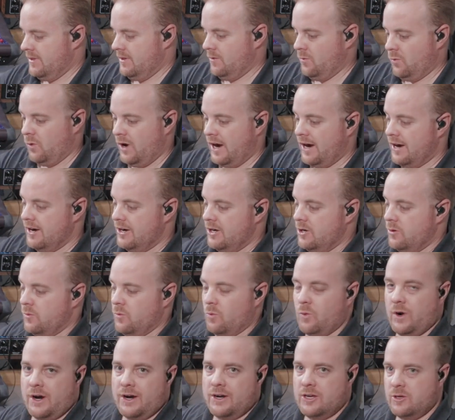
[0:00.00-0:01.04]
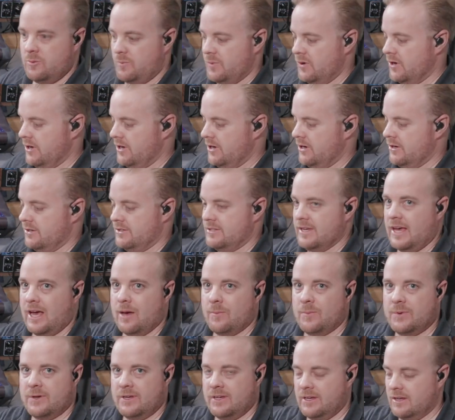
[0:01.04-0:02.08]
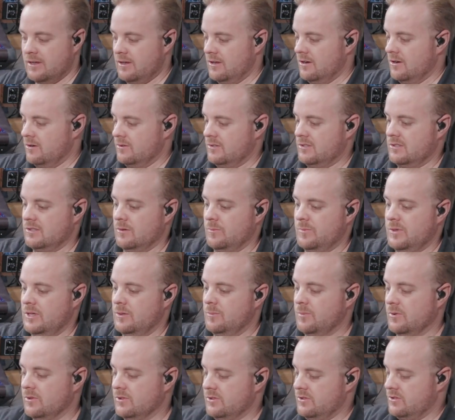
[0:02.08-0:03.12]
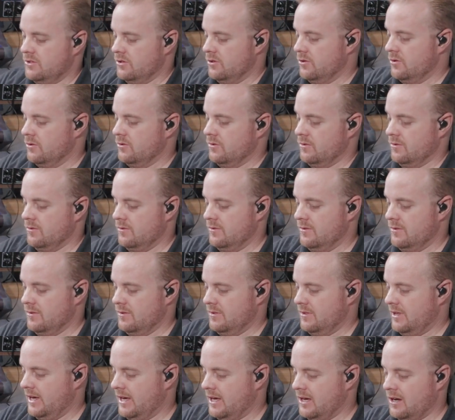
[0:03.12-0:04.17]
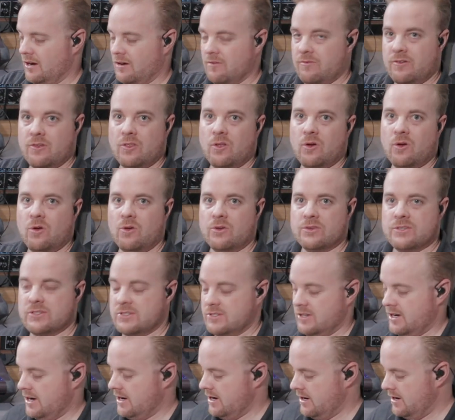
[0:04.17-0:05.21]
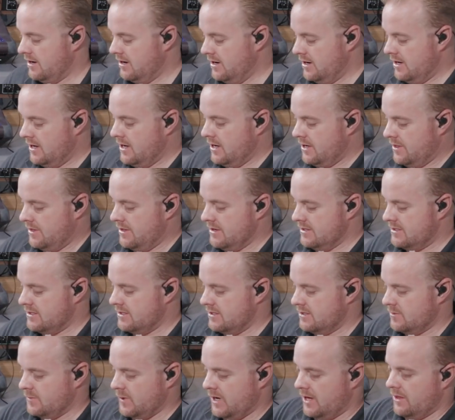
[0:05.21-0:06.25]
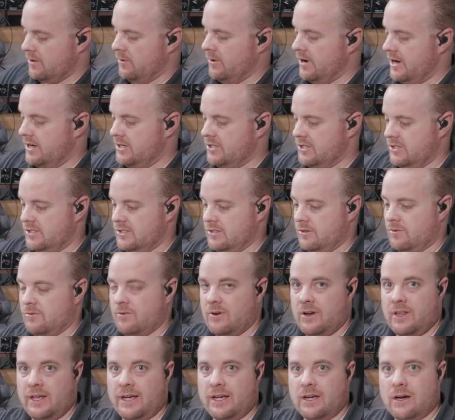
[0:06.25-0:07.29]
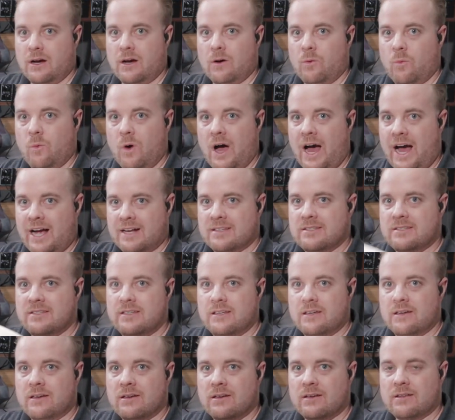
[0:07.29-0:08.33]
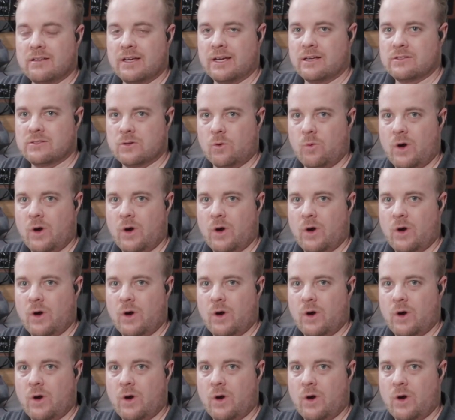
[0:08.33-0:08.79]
where you put your dampening. You know, some people they cover the whole snare. This is, by the way, just like a waxing, like to